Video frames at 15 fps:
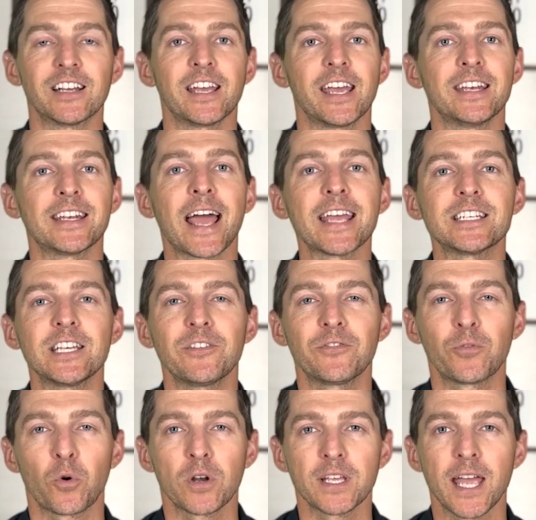In
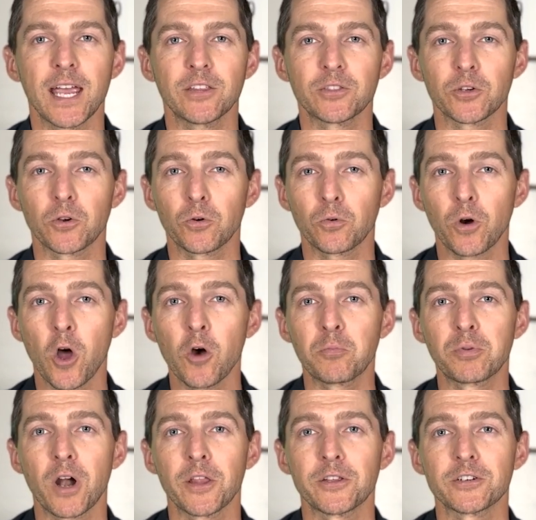1948, the Crow
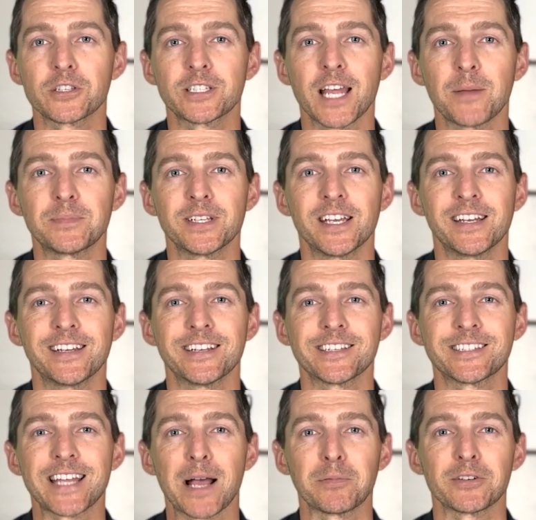brothers stepped in and
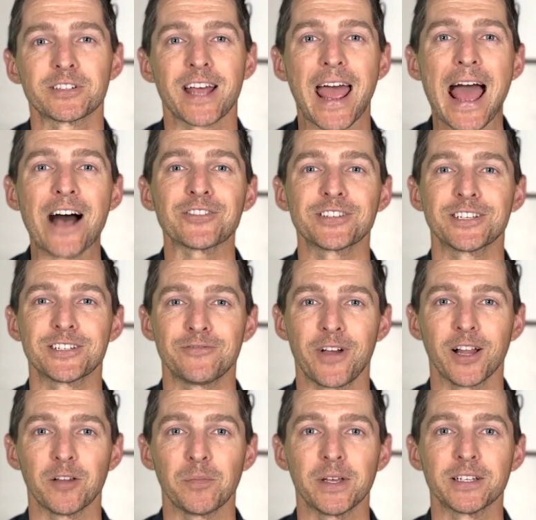established a housing
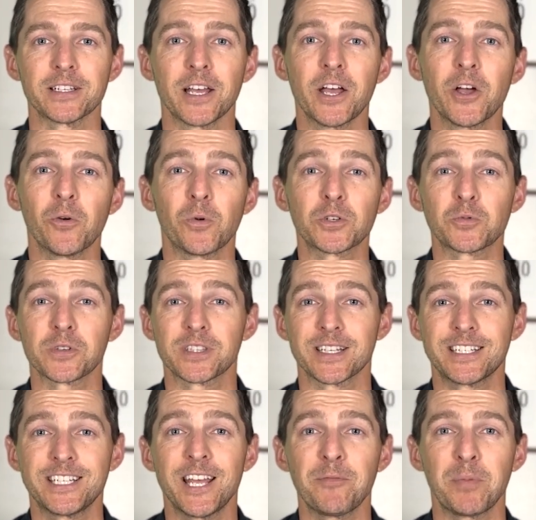development, which was the
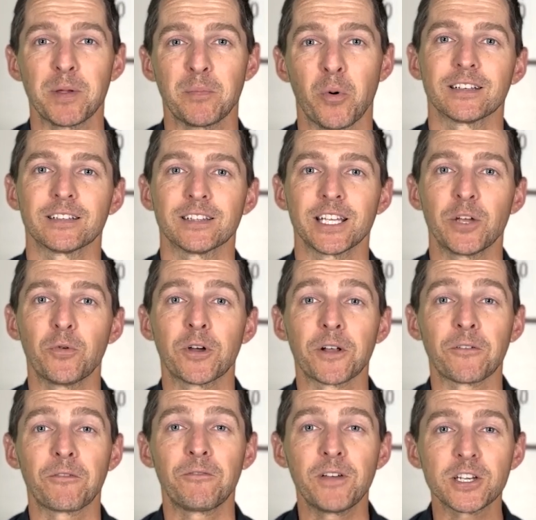tipping point. Leawood
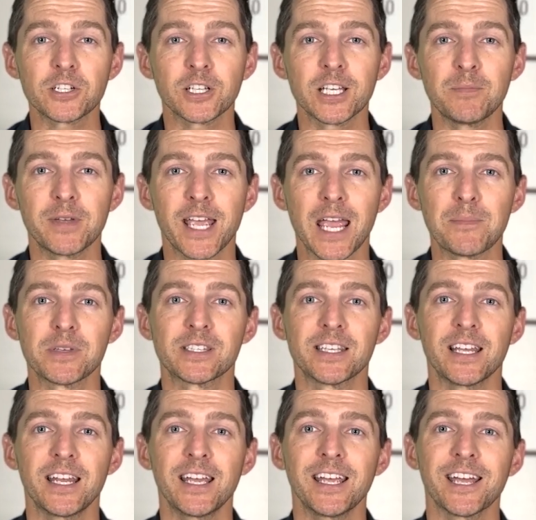officially became a
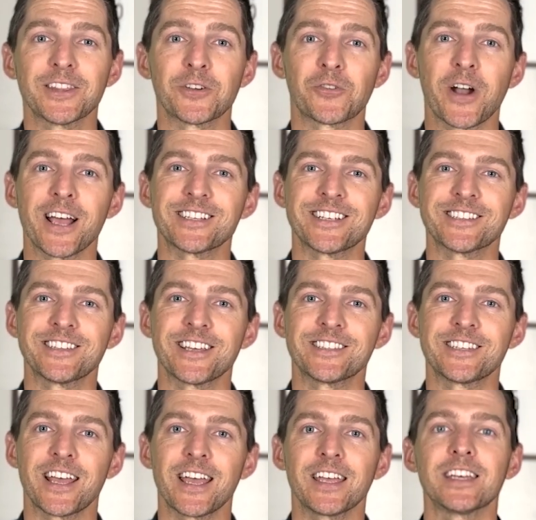city, and the rest, as they
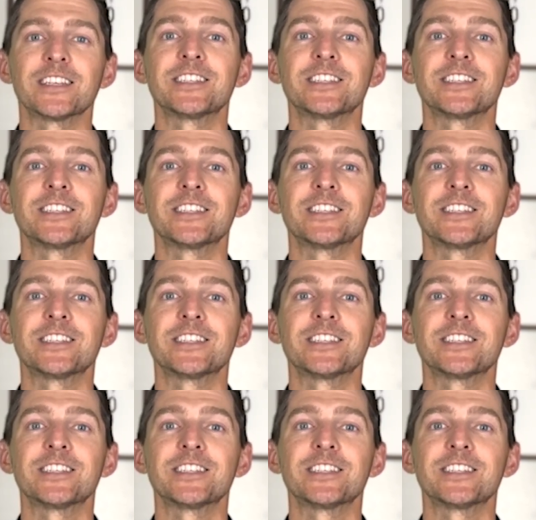say, is